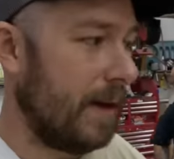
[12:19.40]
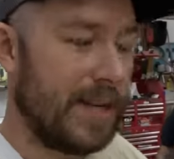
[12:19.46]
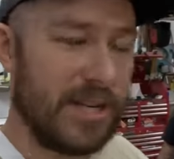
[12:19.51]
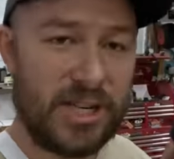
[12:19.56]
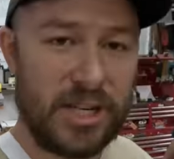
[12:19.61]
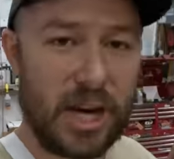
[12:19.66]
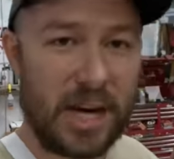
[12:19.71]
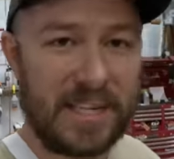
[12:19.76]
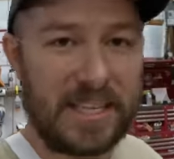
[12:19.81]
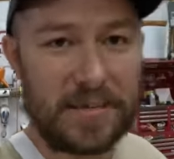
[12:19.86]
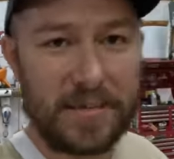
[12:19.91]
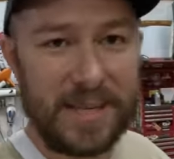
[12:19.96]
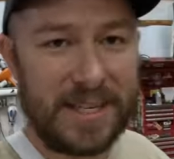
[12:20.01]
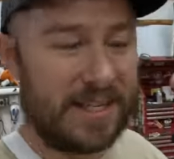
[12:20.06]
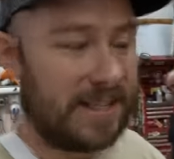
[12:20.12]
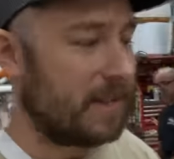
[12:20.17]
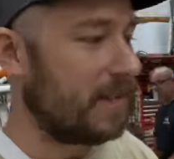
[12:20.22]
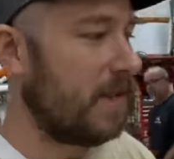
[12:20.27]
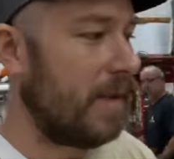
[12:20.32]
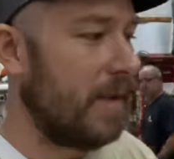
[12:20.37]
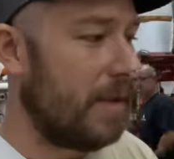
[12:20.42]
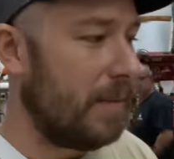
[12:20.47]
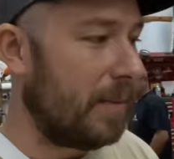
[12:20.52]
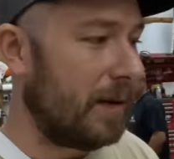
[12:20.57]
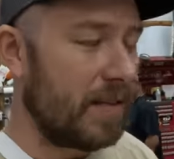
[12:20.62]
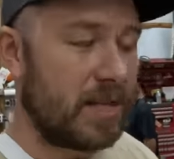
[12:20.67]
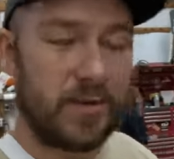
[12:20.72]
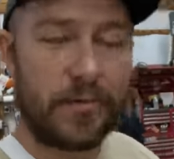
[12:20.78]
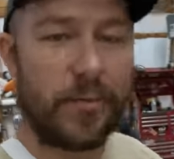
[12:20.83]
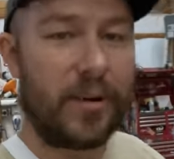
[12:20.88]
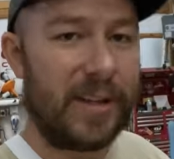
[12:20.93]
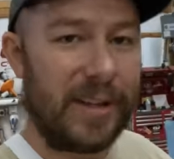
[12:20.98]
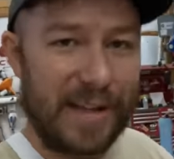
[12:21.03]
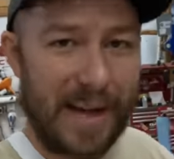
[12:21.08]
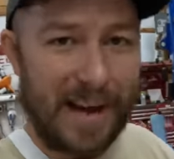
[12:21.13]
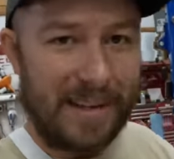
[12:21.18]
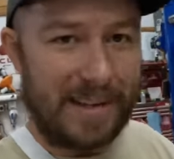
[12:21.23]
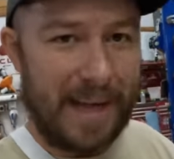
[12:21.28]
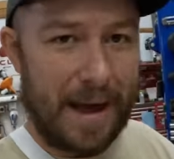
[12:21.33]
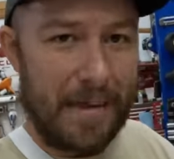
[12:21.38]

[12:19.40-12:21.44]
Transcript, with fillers: adjustments, but it's really not